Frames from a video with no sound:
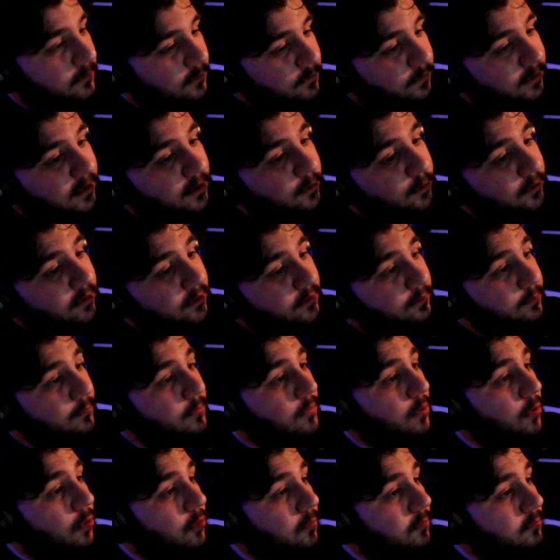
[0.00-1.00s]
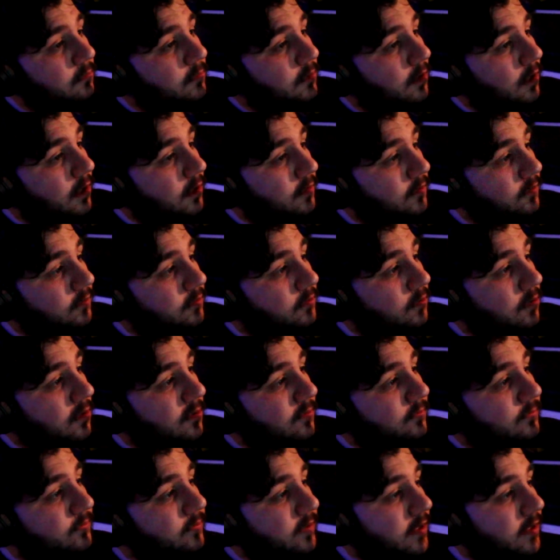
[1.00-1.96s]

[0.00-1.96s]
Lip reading: thing with his mom and stuff,